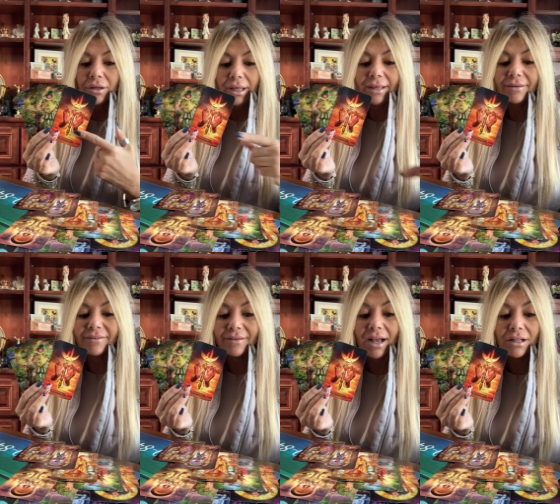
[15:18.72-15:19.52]
a
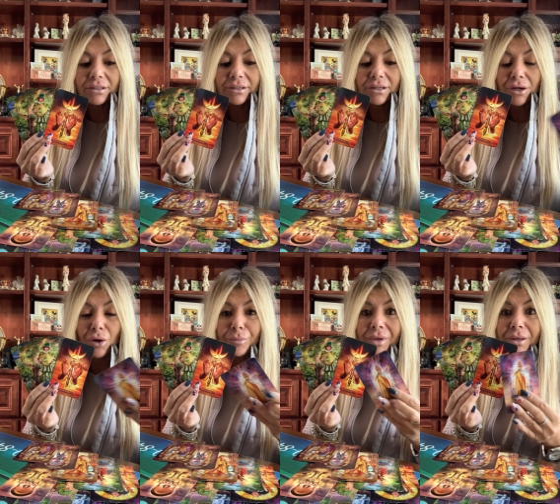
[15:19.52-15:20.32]
solid
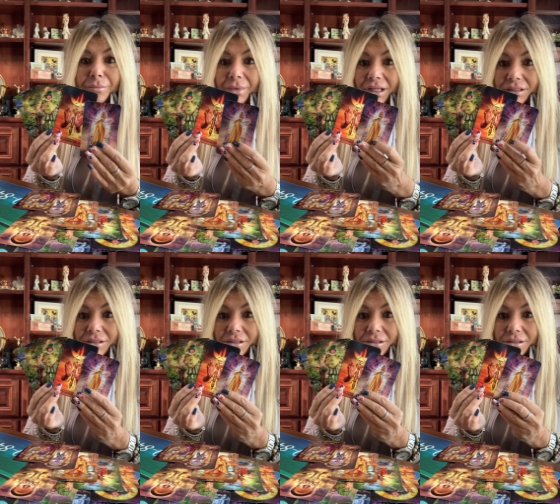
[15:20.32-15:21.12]
commitment,
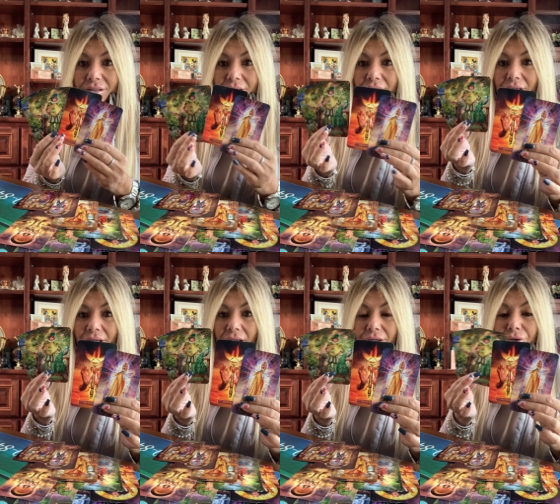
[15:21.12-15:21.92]

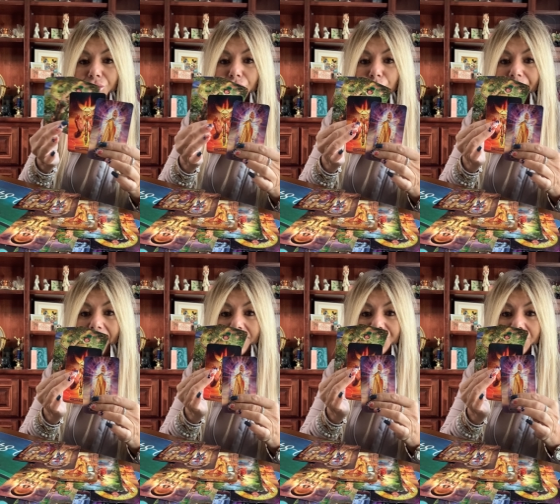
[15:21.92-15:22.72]
new
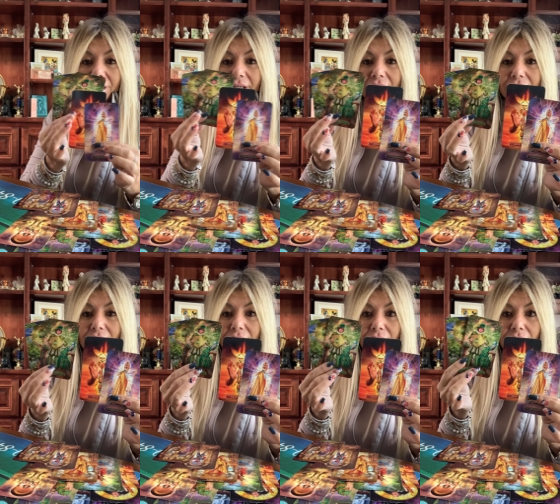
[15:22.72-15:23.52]
passionate,
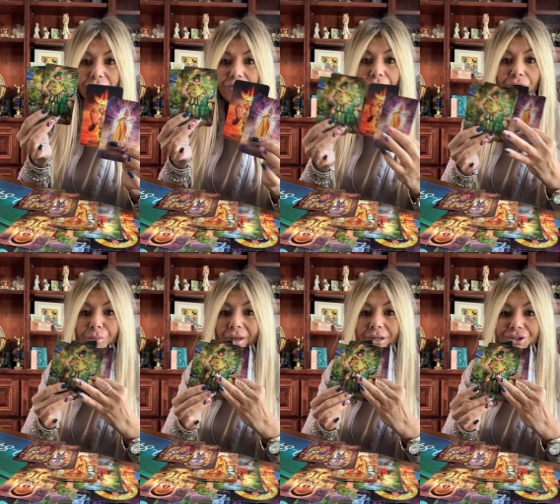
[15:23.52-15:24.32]
very
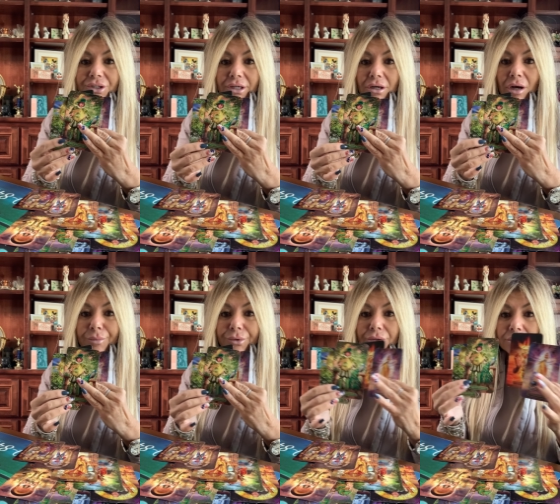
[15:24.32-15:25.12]
passionate
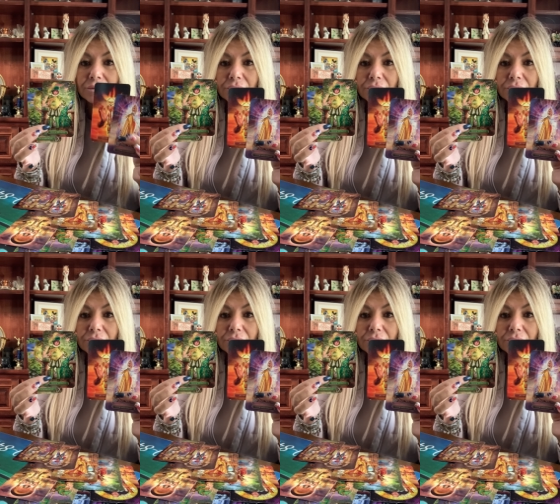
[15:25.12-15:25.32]
couple.